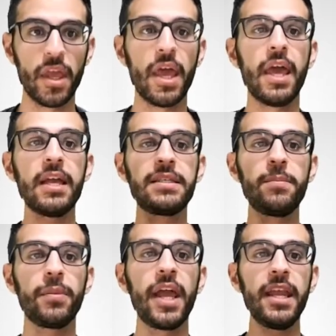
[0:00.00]

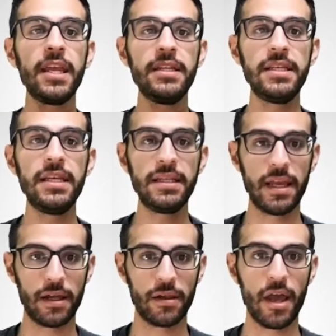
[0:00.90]
Explain in
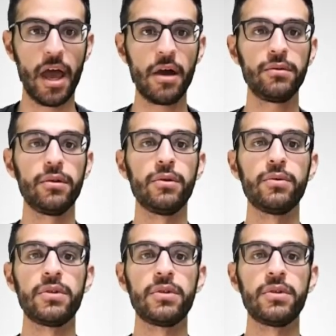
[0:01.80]
detail how to use